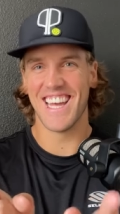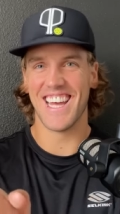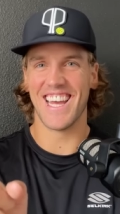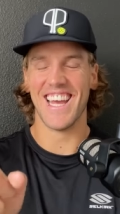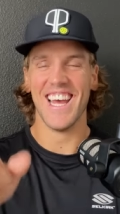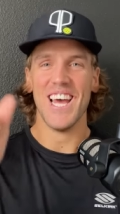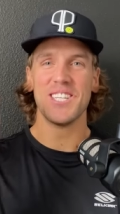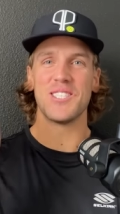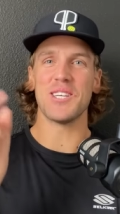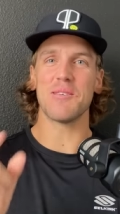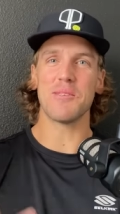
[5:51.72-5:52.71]
it's
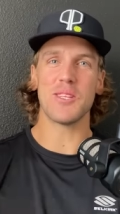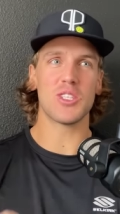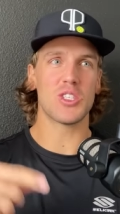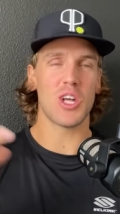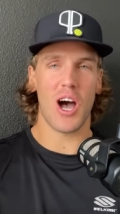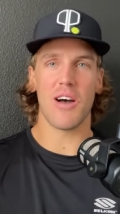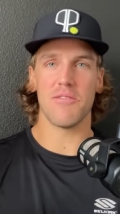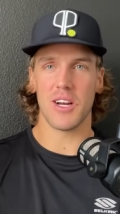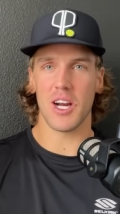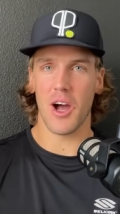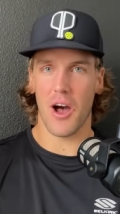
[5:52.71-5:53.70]
not something that's taught
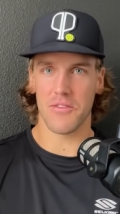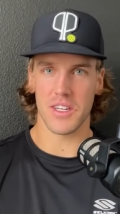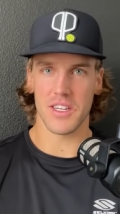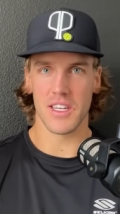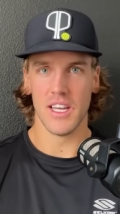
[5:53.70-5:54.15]
very often.